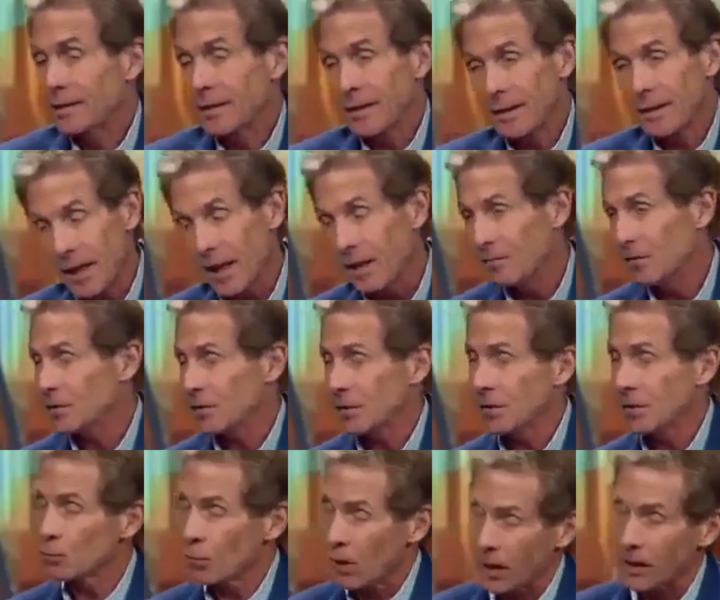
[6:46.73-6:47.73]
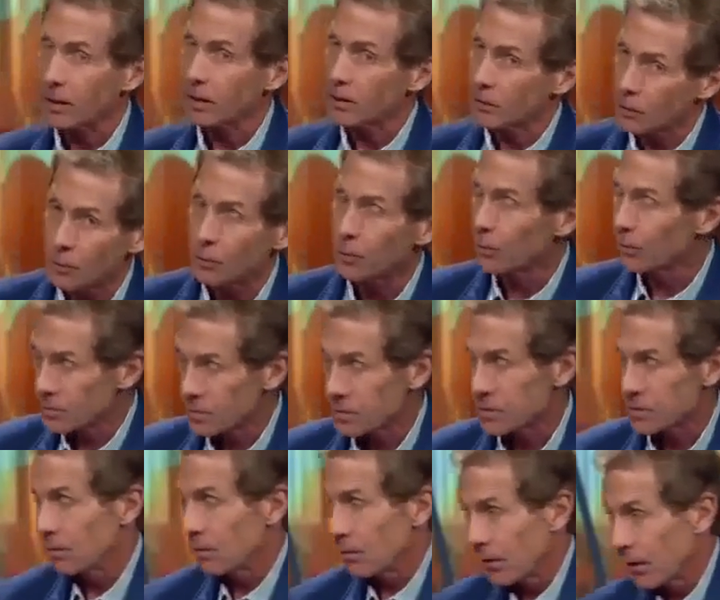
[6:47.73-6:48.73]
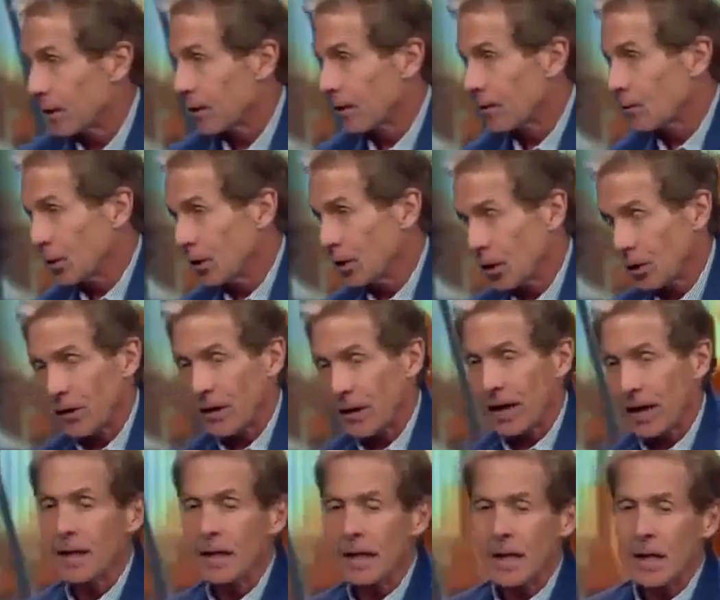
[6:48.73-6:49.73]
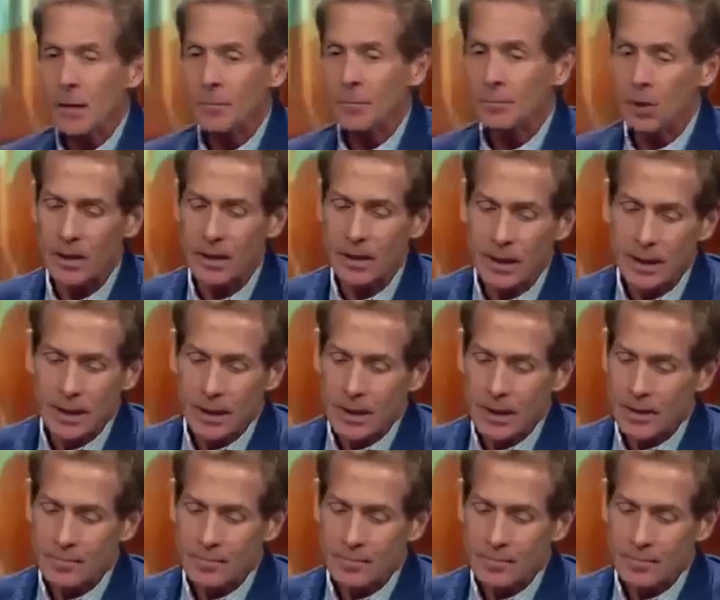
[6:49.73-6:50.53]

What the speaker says: And obviously, Riley Cooper is still there. We know that. But